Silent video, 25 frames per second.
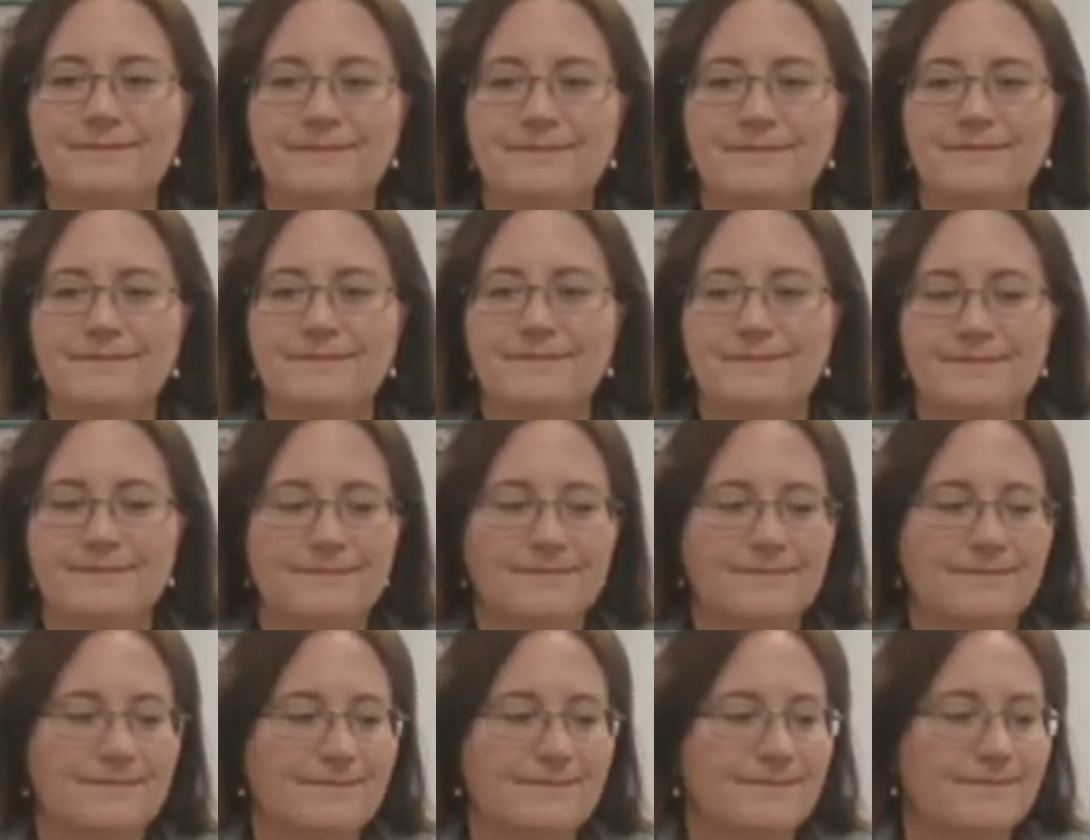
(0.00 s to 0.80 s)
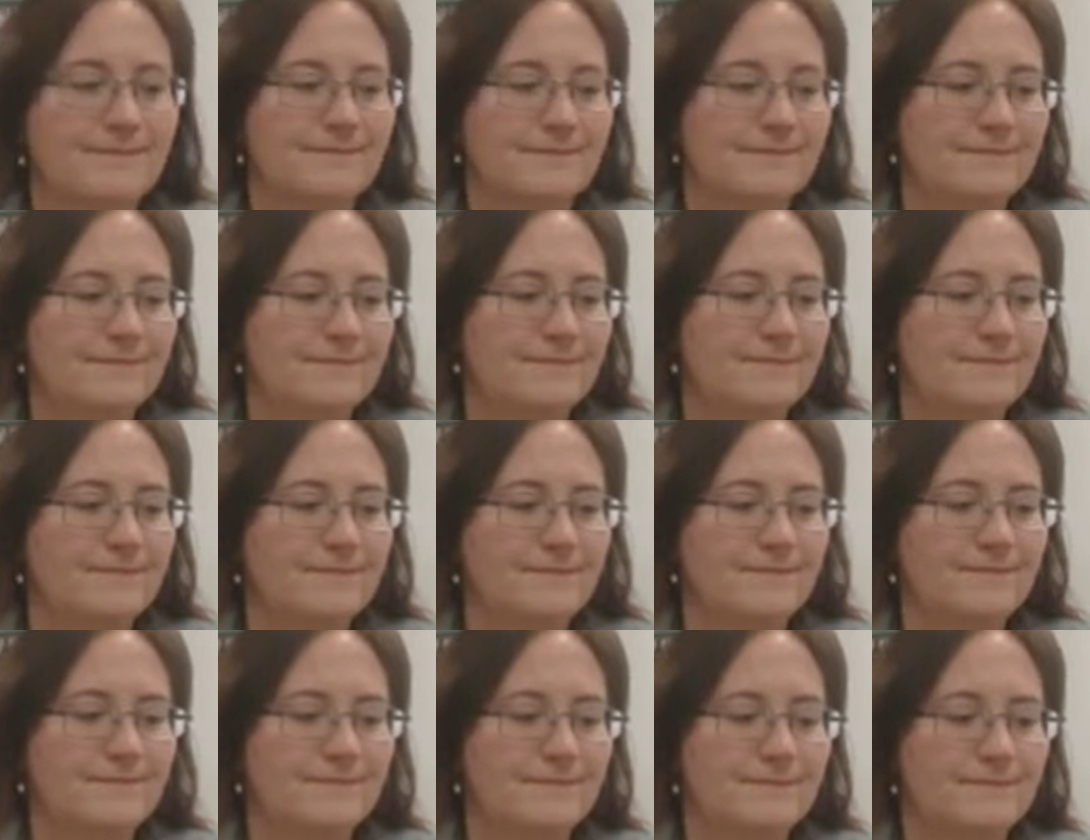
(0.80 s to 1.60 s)

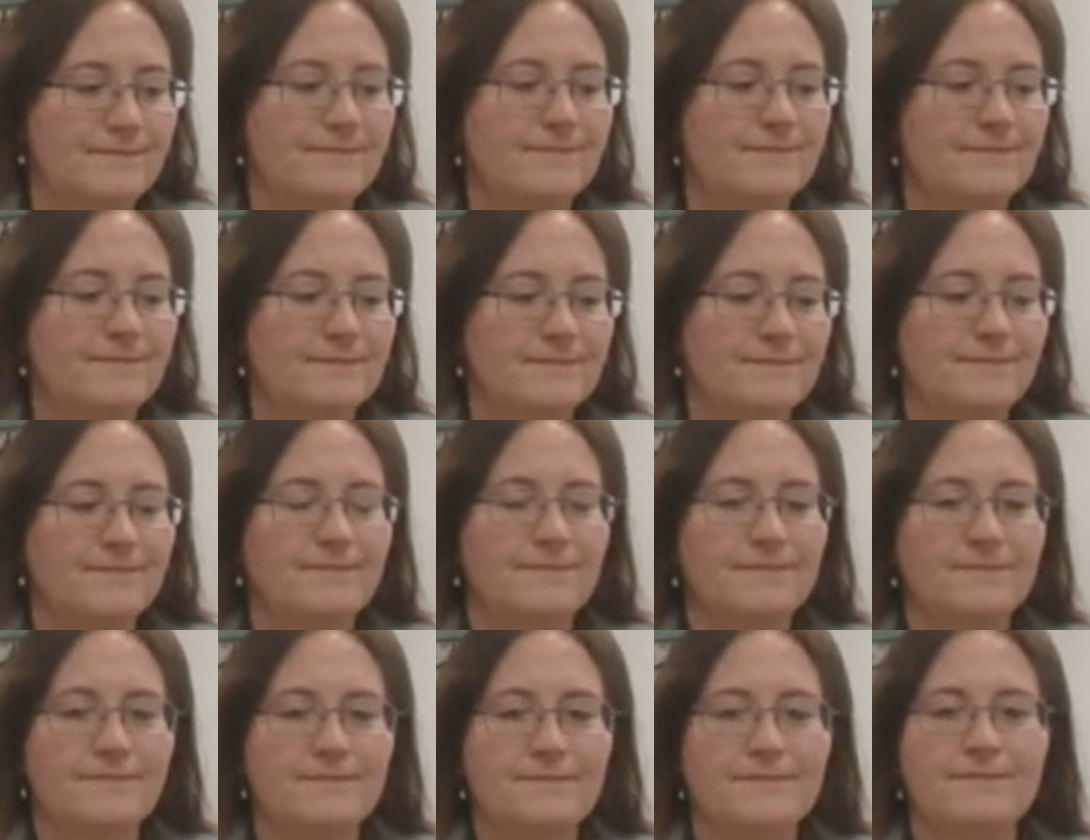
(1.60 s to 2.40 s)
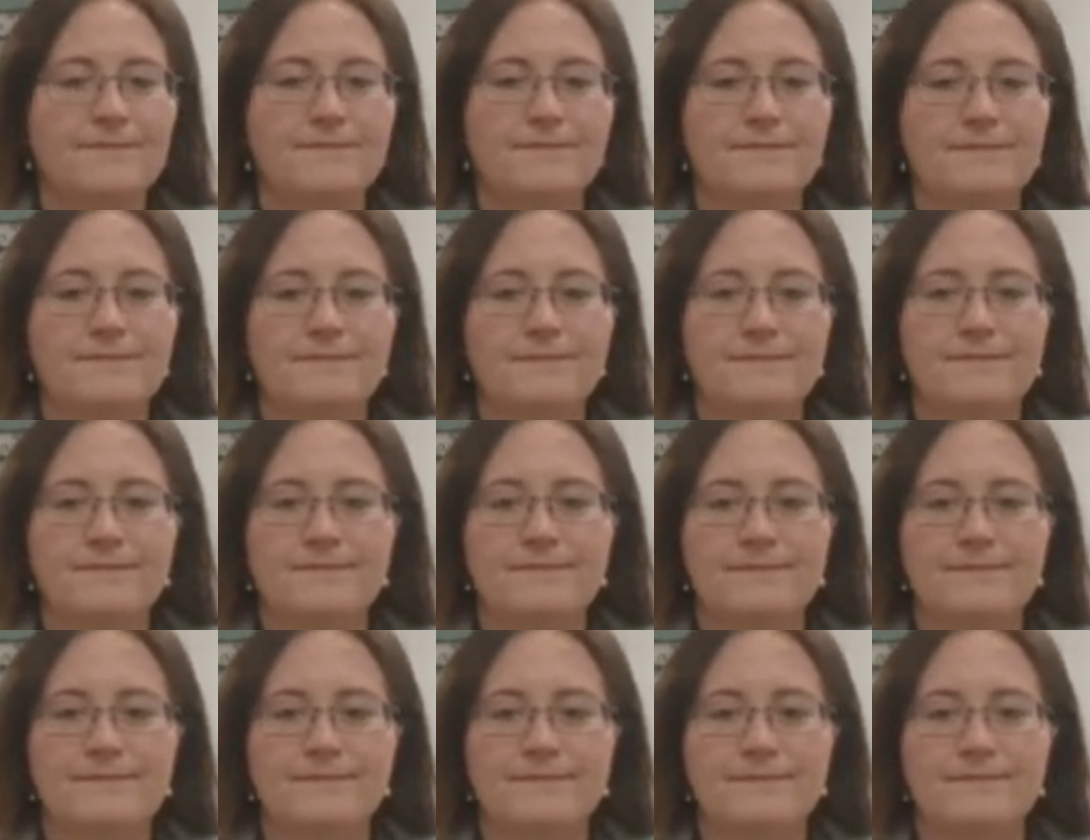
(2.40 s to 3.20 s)

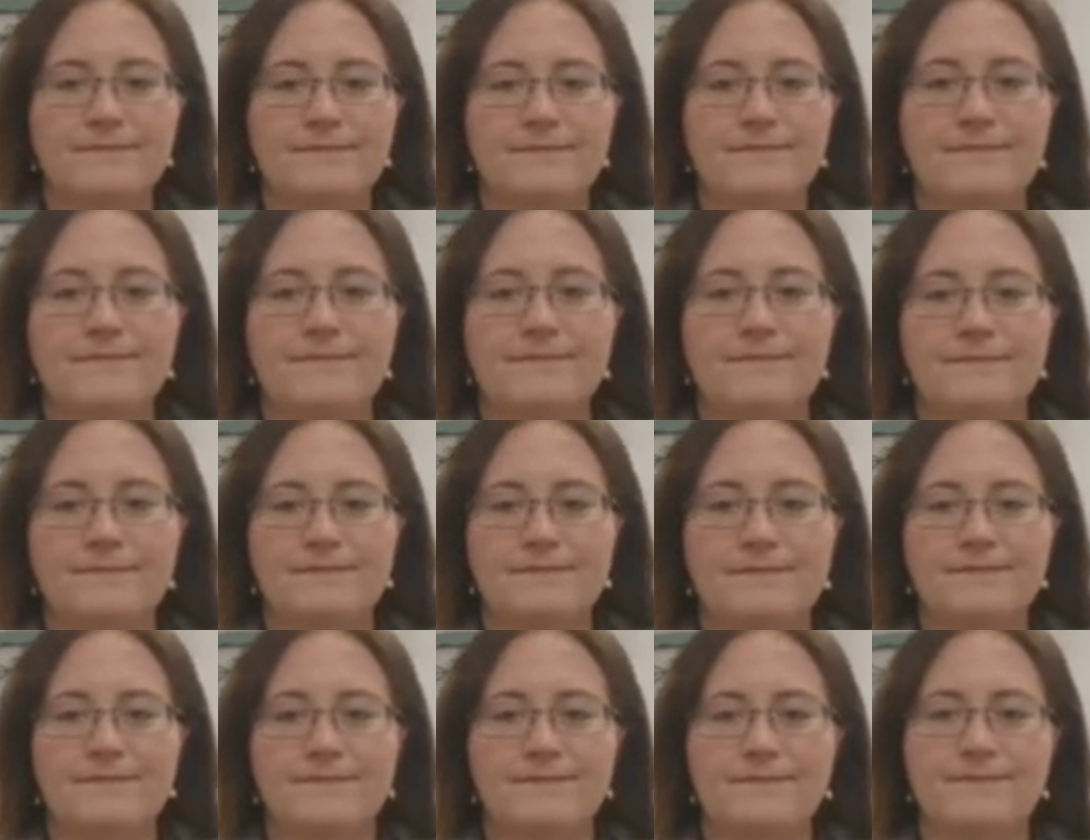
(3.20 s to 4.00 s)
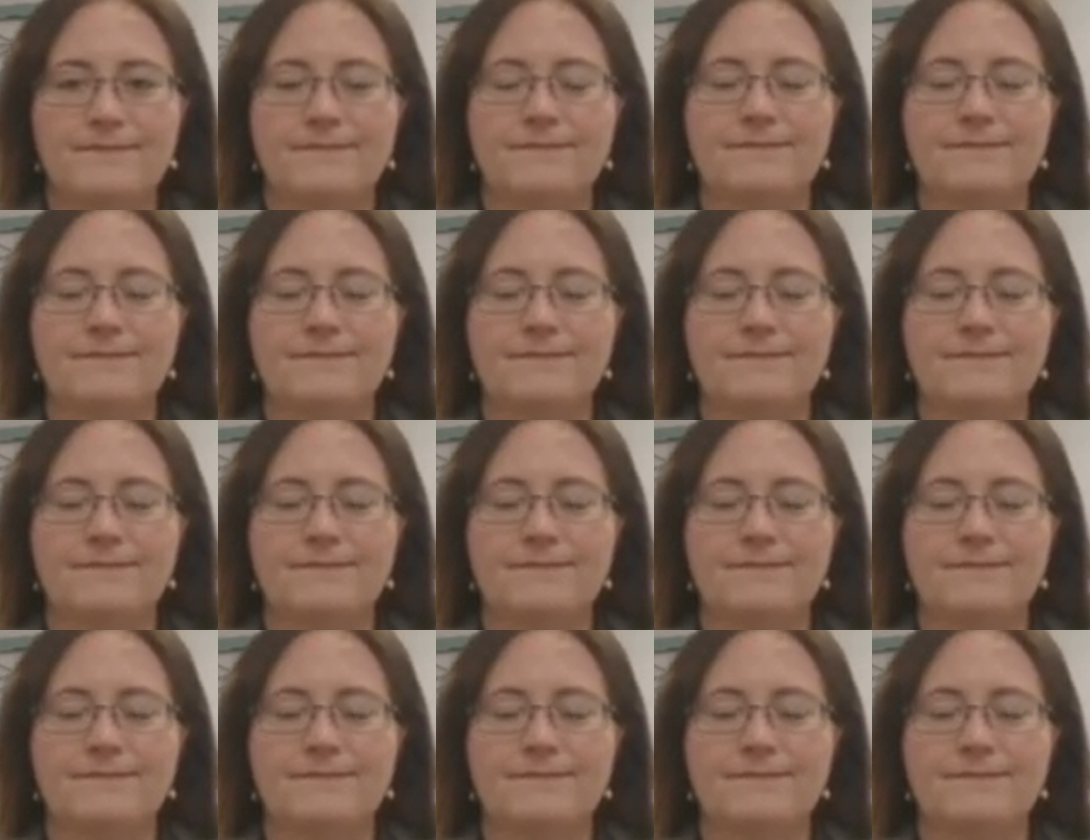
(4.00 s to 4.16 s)
No words are spoken by the person on screen.